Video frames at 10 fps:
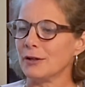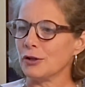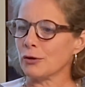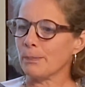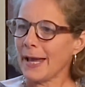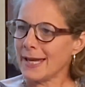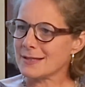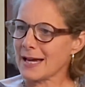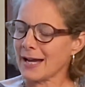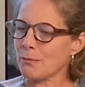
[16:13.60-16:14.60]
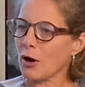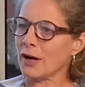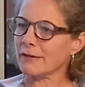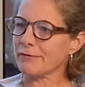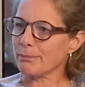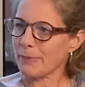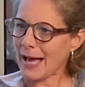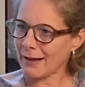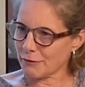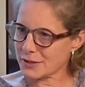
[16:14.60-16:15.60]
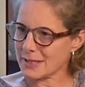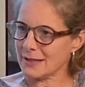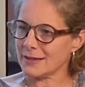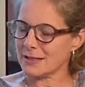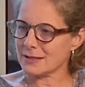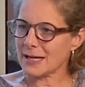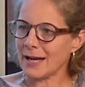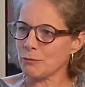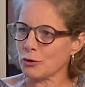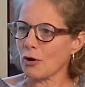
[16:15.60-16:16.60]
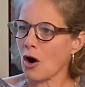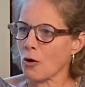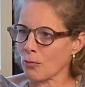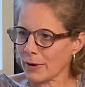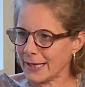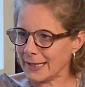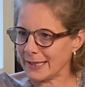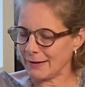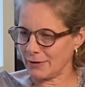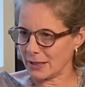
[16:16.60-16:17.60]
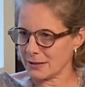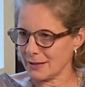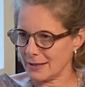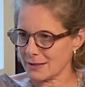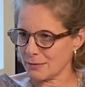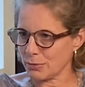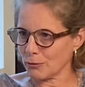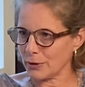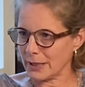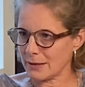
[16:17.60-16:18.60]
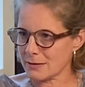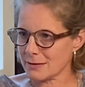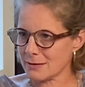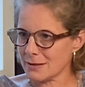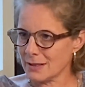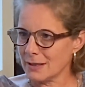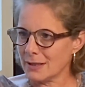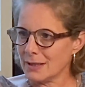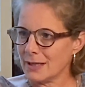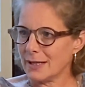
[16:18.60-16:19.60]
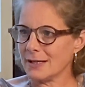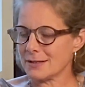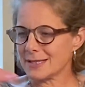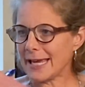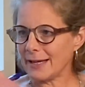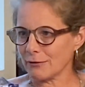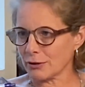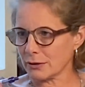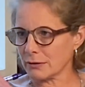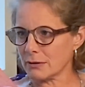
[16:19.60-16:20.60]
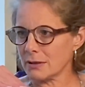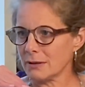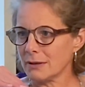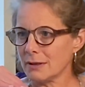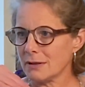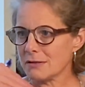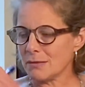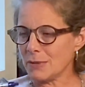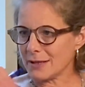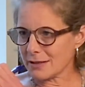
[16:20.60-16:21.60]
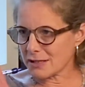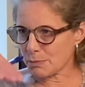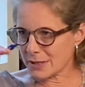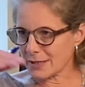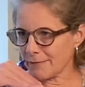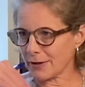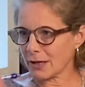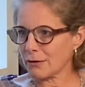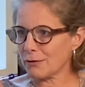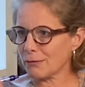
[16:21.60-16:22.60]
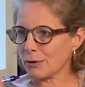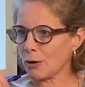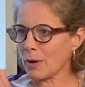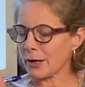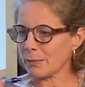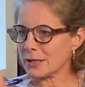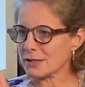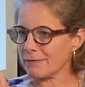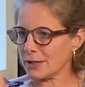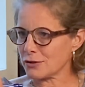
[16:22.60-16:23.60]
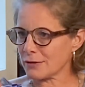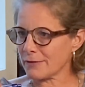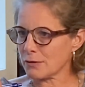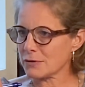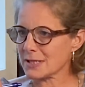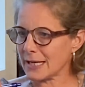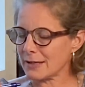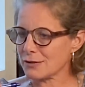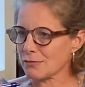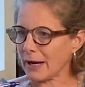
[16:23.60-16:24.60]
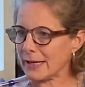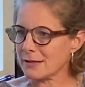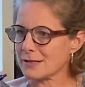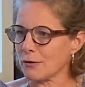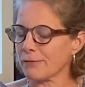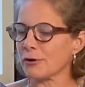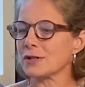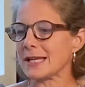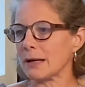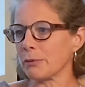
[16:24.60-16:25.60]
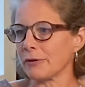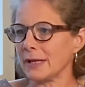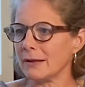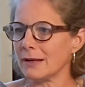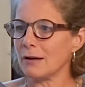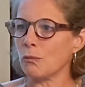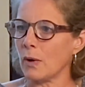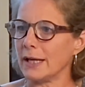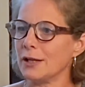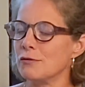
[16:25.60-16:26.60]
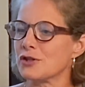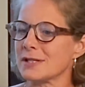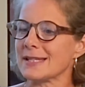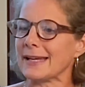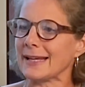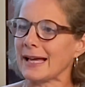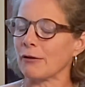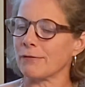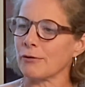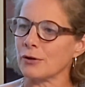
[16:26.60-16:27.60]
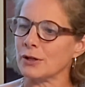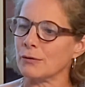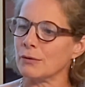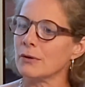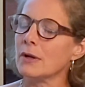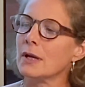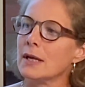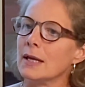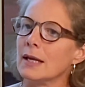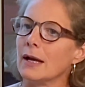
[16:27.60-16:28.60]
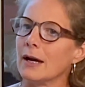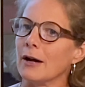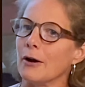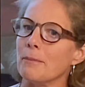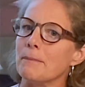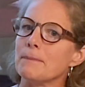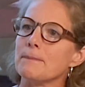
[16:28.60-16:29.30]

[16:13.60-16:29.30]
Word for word: your paid time off policy, the time you're already giving to these employees, mm -hmm. is tailored to meet the specific requirements of each of those states, right? So, for example, the what you just said in California um,